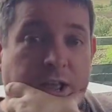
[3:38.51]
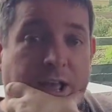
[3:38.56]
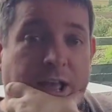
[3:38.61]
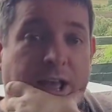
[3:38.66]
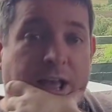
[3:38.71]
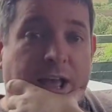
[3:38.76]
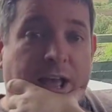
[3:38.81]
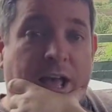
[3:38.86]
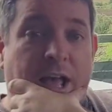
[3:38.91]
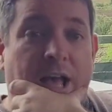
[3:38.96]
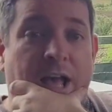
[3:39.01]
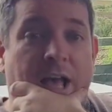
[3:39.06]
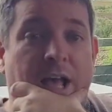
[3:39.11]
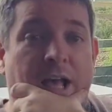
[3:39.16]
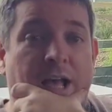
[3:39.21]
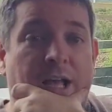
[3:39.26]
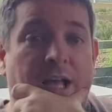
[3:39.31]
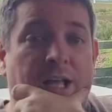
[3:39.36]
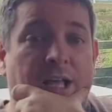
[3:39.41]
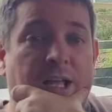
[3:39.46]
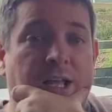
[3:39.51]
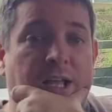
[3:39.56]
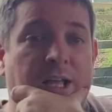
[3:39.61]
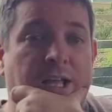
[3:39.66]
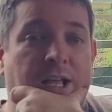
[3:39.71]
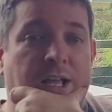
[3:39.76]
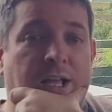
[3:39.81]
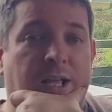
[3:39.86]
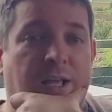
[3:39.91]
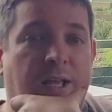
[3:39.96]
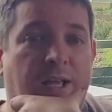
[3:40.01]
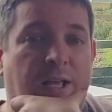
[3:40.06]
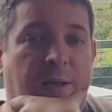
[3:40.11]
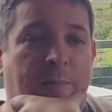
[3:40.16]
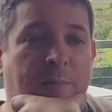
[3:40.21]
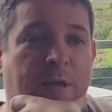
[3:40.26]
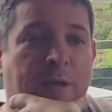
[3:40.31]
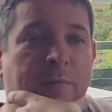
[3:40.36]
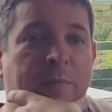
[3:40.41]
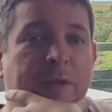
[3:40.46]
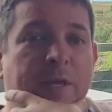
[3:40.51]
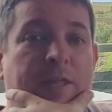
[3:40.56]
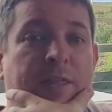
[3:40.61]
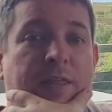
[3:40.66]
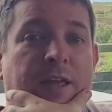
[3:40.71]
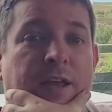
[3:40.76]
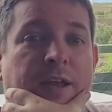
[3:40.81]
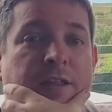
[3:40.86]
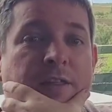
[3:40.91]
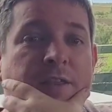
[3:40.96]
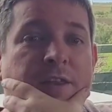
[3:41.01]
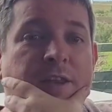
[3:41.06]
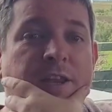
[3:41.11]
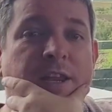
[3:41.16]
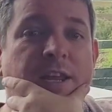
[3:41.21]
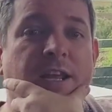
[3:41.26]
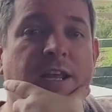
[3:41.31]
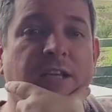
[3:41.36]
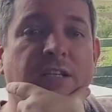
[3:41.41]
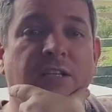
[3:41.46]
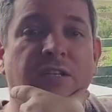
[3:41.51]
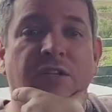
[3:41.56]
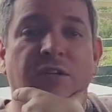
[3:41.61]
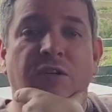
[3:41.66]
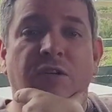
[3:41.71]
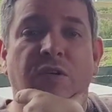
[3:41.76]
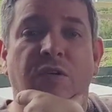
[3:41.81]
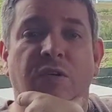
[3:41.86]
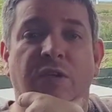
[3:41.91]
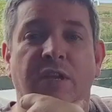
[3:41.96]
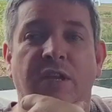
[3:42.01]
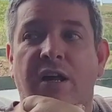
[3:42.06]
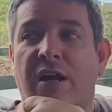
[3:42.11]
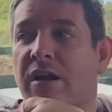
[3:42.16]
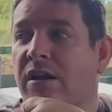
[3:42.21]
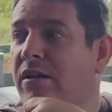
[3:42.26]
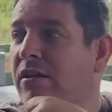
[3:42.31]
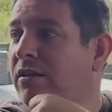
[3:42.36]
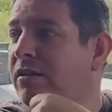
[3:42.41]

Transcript: Big P33 he is on here.